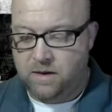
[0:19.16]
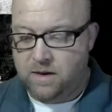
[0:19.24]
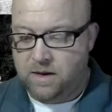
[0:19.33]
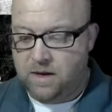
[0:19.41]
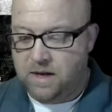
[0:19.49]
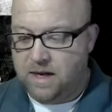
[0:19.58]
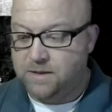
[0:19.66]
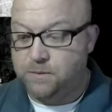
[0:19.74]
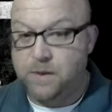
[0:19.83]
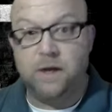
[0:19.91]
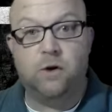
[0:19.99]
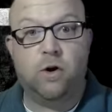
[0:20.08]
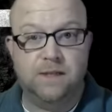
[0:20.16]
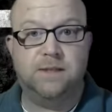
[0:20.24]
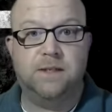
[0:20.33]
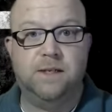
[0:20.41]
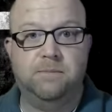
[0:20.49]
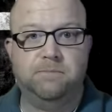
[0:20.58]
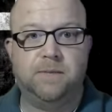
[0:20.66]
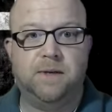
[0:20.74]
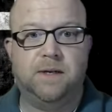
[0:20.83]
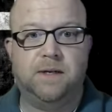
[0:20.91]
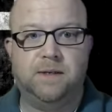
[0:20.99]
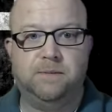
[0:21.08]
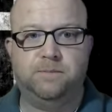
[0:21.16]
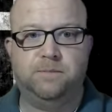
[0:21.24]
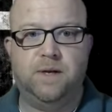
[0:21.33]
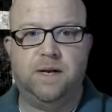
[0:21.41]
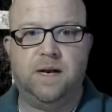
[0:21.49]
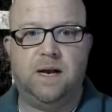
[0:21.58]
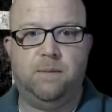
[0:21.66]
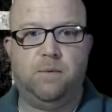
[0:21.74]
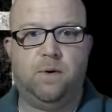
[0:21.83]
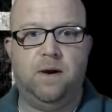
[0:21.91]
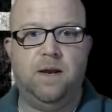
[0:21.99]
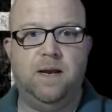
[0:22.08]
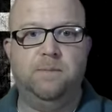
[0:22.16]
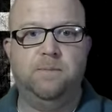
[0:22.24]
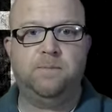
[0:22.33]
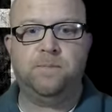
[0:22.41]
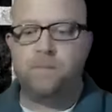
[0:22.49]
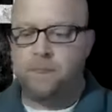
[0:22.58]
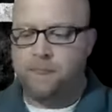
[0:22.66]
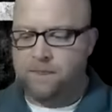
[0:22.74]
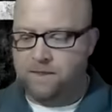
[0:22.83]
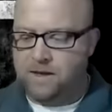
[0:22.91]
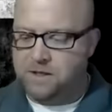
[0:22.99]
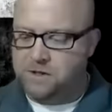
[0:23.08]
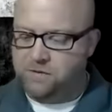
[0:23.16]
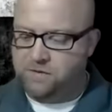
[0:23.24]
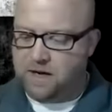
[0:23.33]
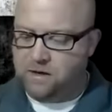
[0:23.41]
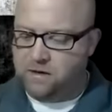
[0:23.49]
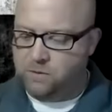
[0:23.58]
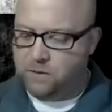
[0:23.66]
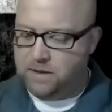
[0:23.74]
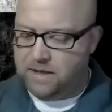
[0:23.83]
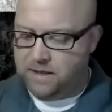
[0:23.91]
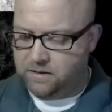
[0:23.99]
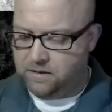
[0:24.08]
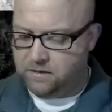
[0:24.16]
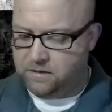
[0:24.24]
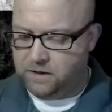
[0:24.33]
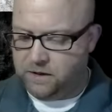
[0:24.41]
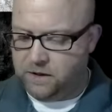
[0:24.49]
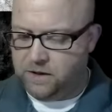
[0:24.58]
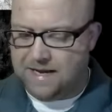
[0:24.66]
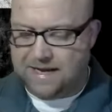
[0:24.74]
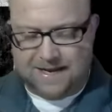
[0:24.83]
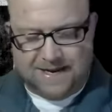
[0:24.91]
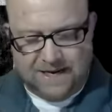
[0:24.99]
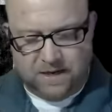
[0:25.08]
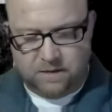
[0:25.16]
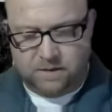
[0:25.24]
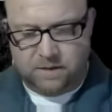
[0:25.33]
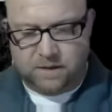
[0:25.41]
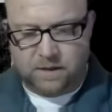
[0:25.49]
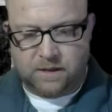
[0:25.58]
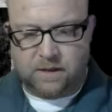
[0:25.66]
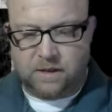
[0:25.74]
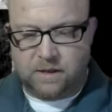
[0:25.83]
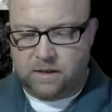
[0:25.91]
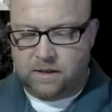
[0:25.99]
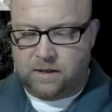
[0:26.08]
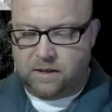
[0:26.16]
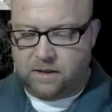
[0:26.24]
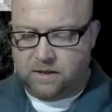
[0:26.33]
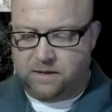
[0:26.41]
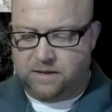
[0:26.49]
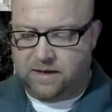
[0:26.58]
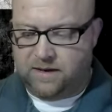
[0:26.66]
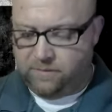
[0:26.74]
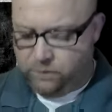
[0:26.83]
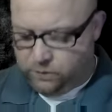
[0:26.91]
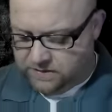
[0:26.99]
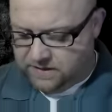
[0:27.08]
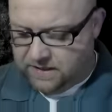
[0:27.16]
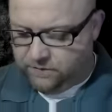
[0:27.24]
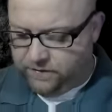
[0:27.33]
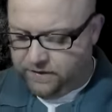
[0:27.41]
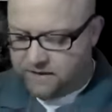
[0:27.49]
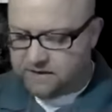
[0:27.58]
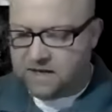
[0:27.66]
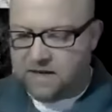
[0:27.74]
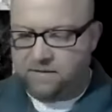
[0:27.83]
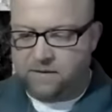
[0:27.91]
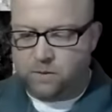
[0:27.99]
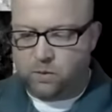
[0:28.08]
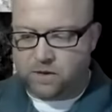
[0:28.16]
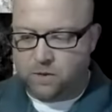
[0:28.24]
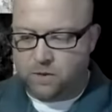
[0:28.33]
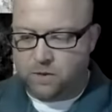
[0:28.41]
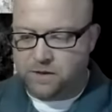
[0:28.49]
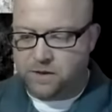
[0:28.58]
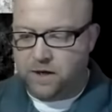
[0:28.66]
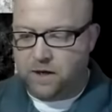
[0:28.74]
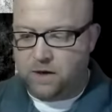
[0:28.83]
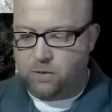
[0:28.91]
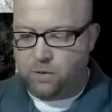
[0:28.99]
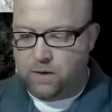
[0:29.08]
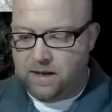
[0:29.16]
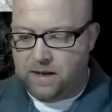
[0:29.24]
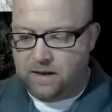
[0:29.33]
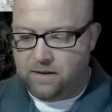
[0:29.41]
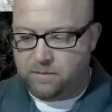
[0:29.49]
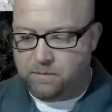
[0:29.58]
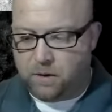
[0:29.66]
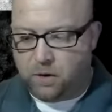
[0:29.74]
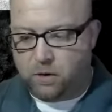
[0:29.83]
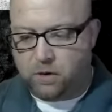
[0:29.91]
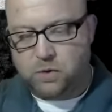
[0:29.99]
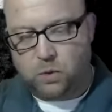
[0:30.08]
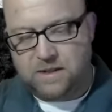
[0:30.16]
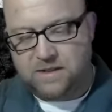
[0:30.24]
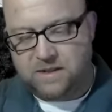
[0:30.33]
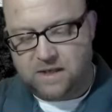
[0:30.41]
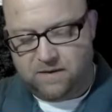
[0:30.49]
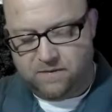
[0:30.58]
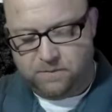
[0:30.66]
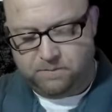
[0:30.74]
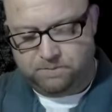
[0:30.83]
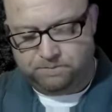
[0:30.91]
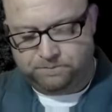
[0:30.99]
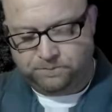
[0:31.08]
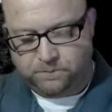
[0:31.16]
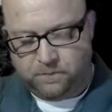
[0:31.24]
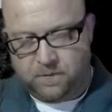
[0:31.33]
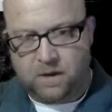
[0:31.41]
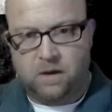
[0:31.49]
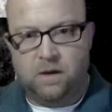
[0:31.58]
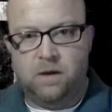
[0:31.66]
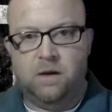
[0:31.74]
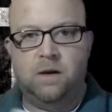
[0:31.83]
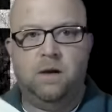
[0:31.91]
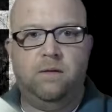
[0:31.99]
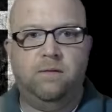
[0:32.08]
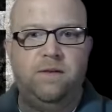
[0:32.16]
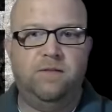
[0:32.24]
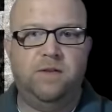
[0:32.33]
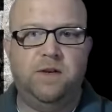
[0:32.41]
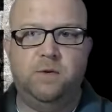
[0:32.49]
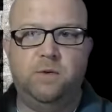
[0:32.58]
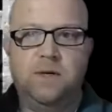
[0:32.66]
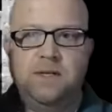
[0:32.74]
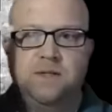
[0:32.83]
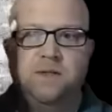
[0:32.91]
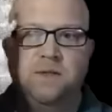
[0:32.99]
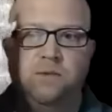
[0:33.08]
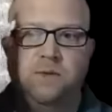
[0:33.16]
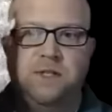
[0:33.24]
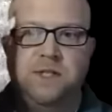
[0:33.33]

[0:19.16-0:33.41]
has been crazy. But I pray that you've had a good week, a good day, that everyone's healthy and safe. And we're going to go with part 27. 52 Weeks with